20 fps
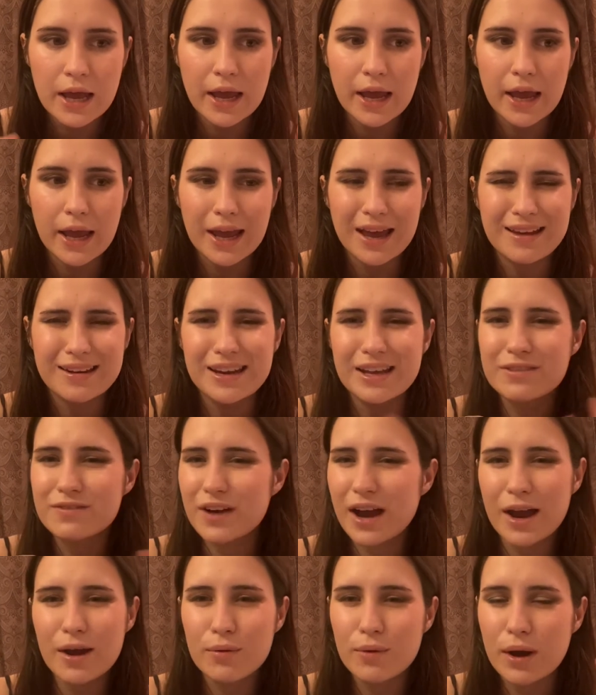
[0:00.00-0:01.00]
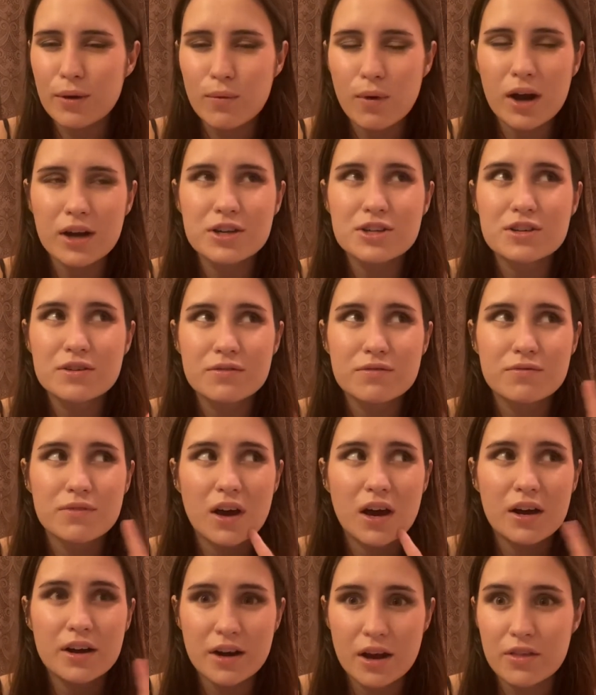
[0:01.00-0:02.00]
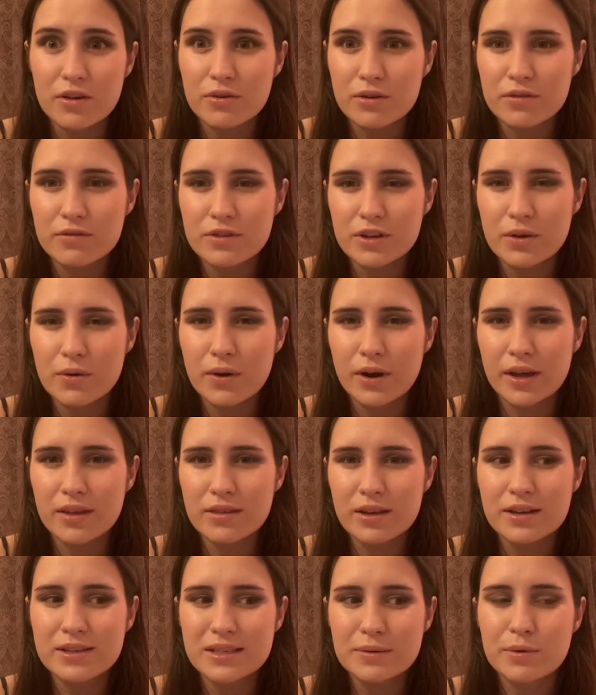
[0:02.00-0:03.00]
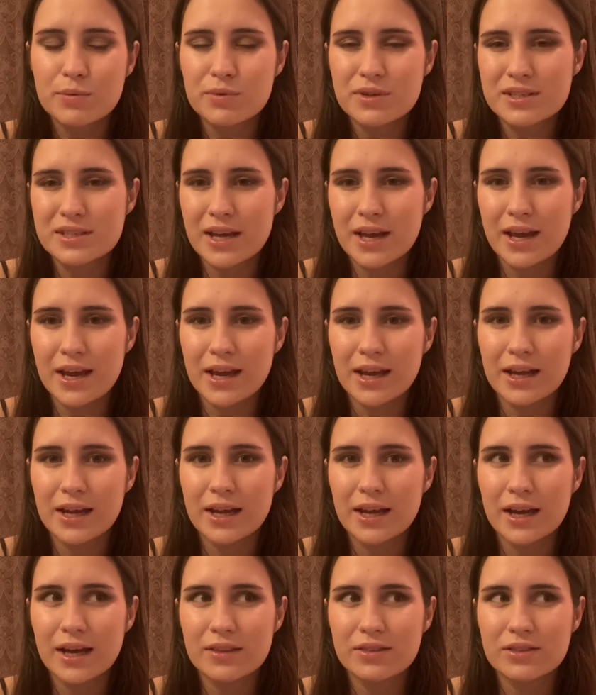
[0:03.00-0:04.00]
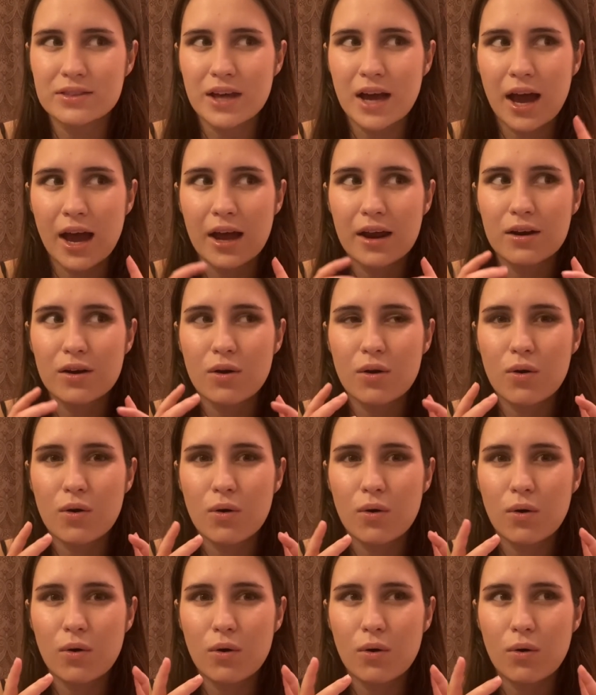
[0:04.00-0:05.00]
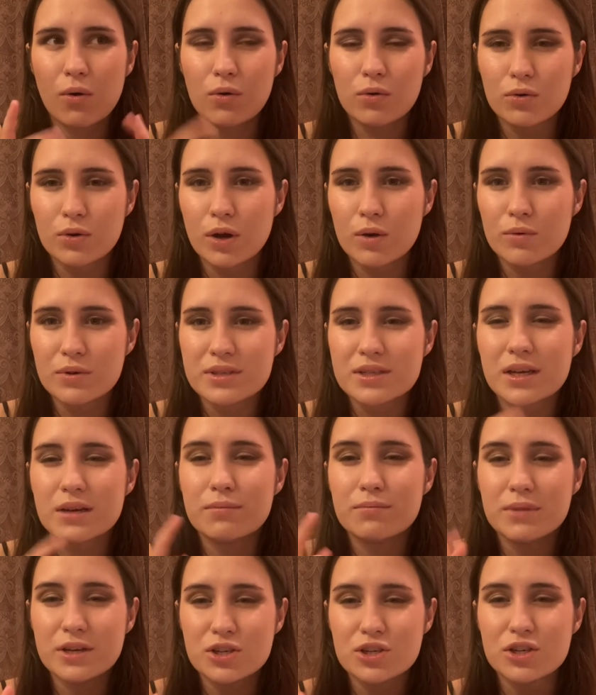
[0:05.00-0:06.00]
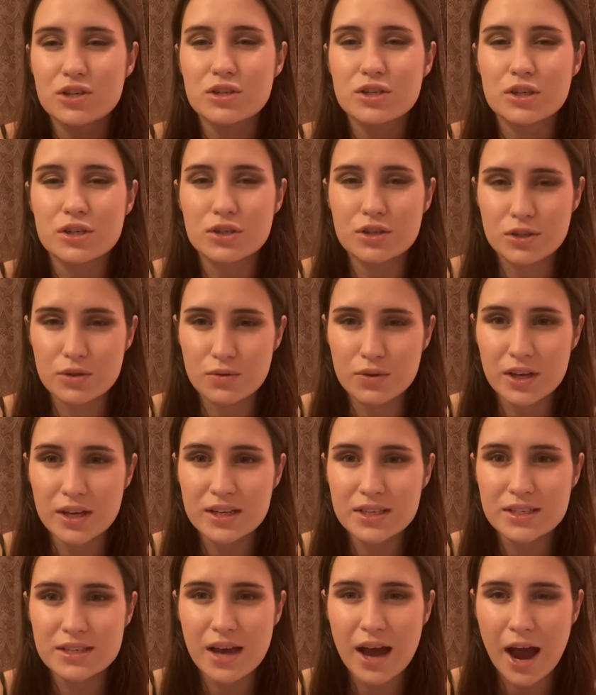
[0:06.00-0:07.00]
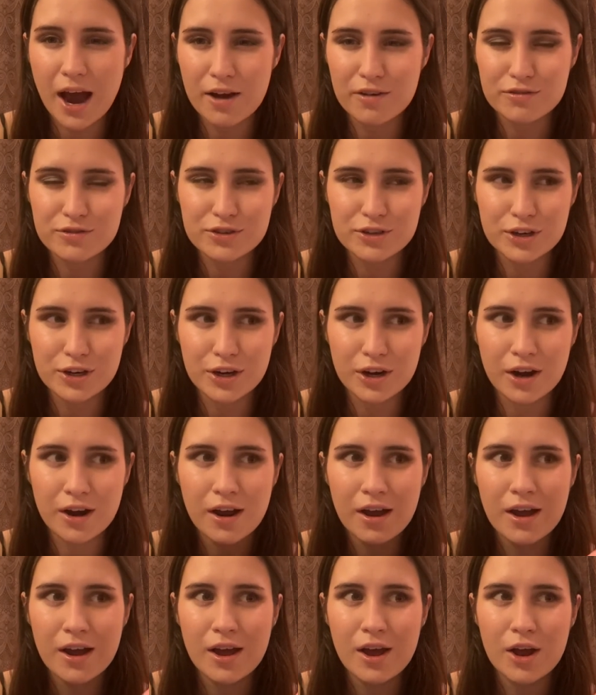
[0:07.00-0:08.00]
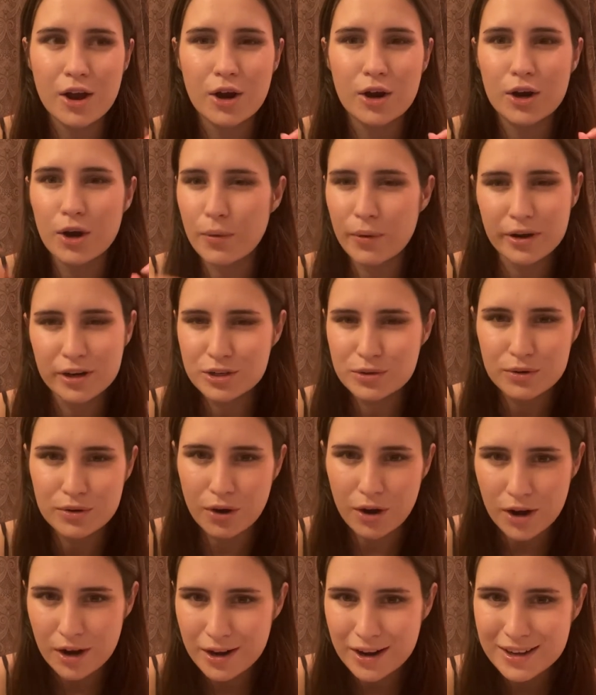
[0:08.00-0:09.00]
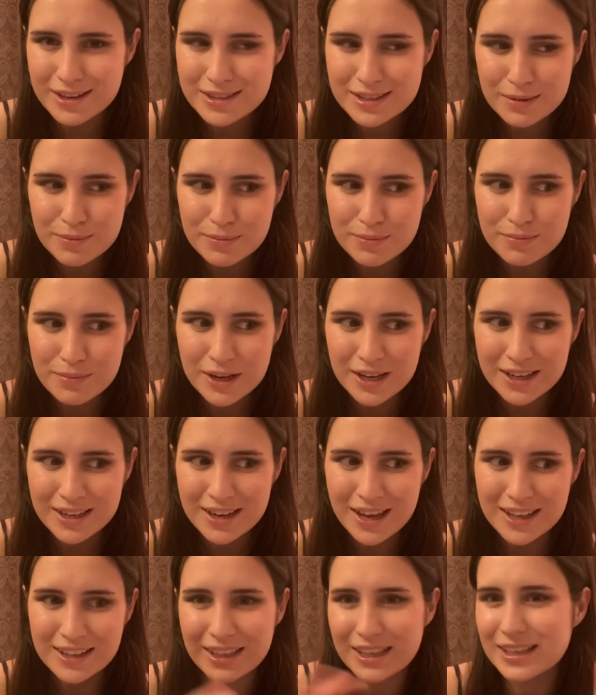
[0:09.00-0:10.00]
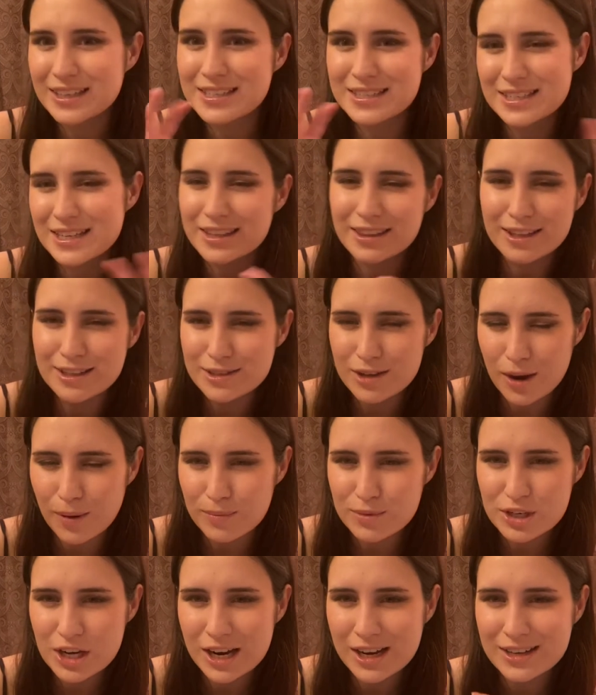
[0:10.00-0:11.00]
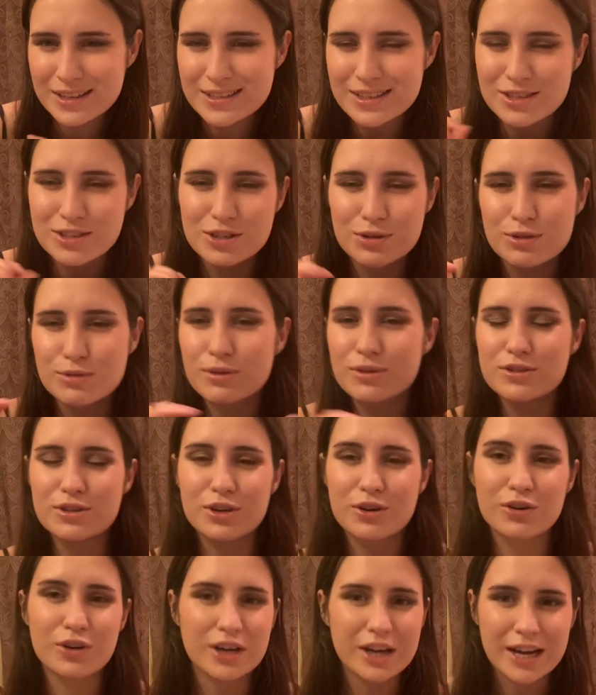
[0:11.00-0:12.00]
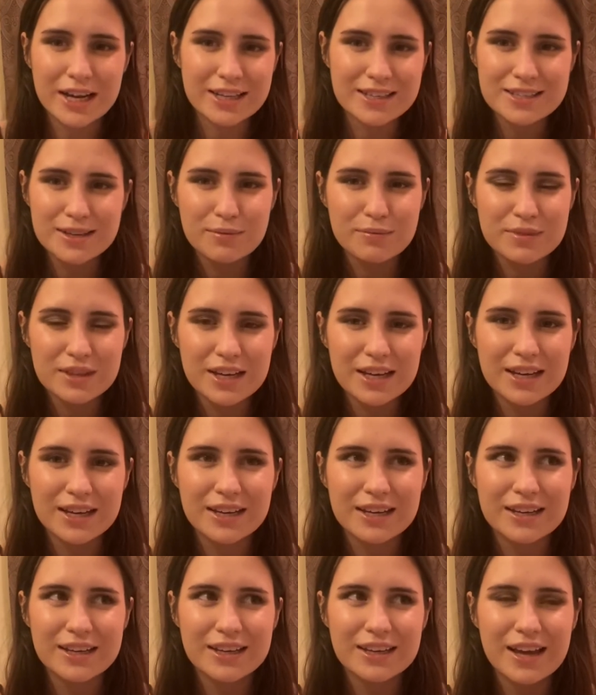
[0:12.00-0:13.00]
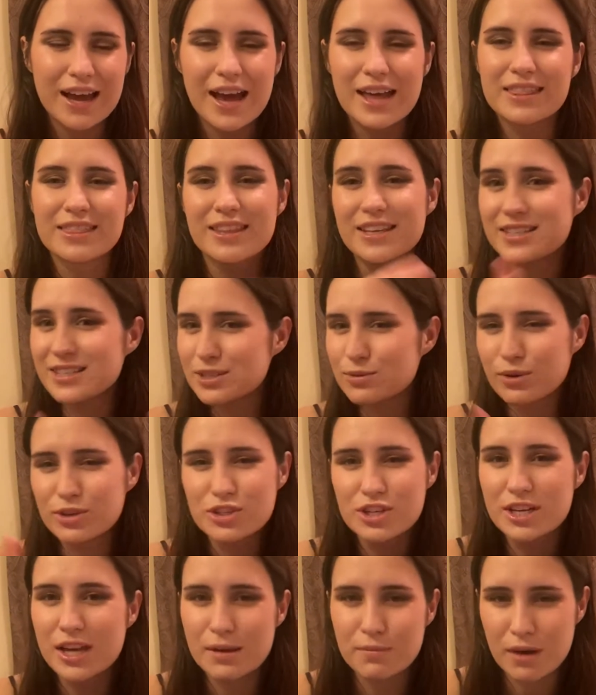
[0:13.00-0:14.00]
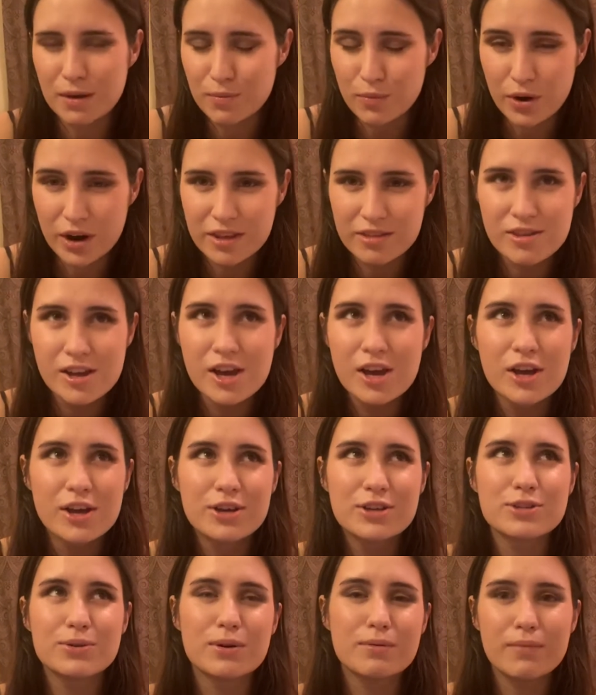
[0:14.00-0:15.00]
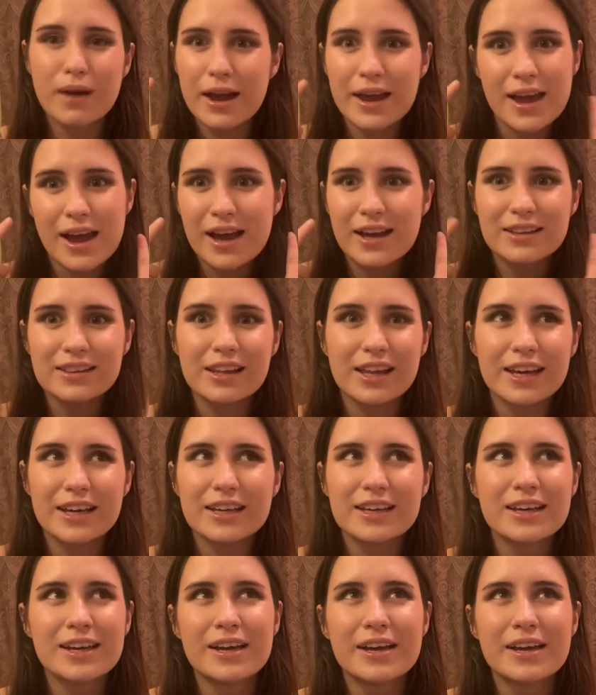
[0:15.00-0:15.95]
And if I, I watched a, another review and I think someone was saying that Olga was commissioned to do this after going to an art exhibit and like seeing these objects and she was supposed to create something and this is what she came up with. So in my head, like